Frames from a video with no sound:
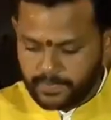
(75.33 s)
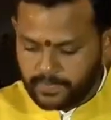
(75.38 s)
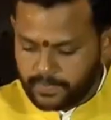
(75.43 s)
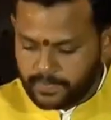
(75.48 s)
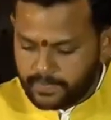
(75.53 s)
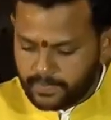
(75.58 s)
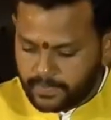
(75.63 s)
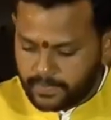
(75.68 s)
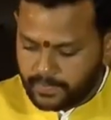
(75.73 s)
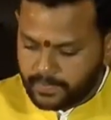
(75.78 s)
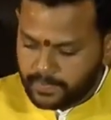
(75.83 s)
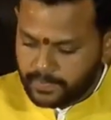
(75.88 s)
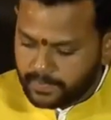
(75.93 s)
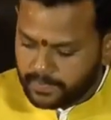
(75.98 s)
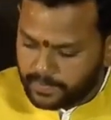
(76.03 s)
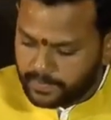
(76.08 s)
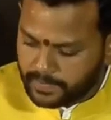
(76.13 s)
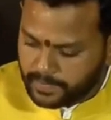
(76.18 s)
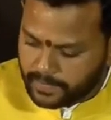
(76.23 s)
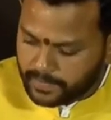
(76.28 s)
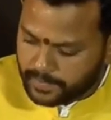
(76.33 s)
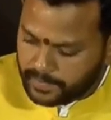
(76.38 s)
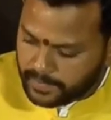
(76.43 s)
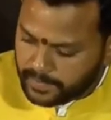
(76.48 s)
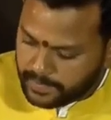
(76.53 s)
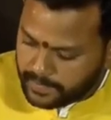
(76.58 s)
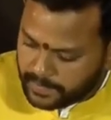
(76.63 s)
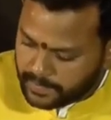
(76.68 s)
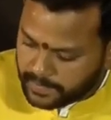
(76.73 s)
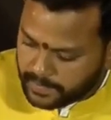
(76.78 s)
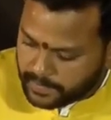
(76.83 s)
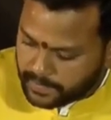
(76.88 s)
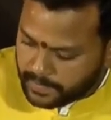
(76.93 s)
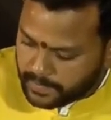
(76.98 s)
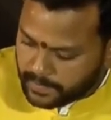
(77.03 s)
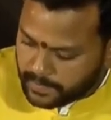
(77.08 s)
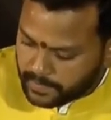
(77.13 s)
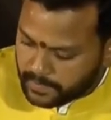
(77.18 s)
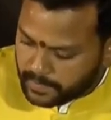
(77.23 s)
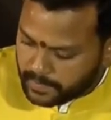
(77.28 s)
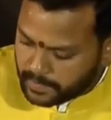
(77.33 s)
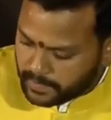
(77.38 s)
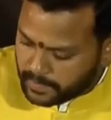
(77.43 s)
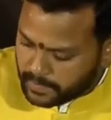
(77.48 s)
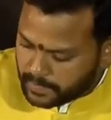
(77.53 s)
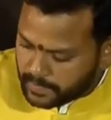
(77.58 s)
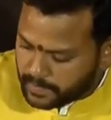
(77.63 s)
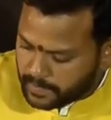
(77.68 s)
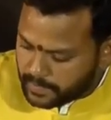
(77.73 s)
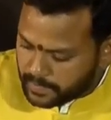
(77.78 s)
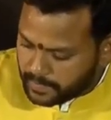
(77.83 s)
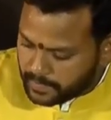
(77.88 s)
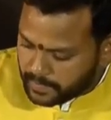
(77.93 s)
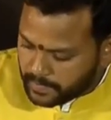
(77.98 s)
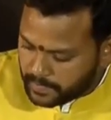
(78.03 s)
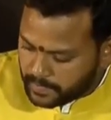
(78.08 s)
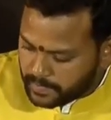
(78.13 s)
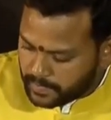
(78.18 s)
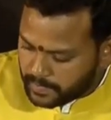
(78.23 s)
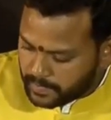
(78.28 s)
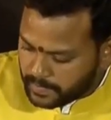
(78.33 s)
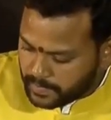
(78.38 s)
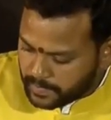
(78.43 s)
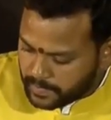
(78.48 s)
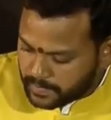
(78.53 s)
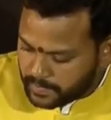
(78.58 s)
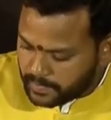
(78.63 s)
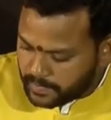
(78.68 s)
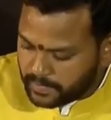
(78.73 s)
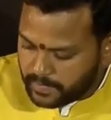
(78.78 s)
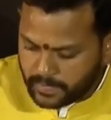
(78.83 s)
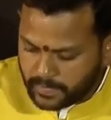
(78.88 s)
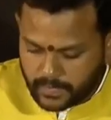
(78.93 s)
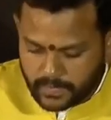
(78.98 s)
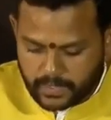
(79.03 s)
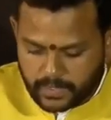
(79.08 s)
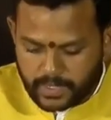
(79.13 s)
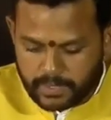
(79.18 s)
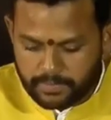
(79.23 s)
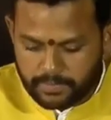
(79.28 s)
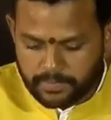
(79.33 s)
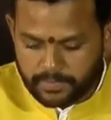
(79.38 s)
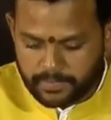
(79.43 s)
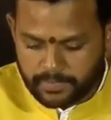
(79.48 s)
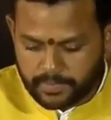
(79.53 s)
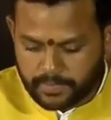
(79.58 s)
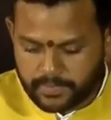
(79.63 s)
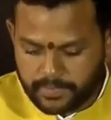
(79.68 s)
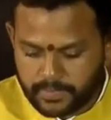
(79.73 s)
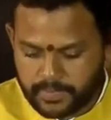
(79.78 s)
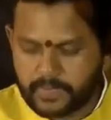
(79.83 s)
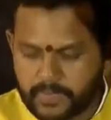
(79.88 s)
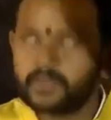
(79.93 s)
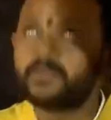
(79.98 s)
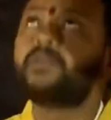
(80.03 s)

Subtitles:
No one is speaking in this clip.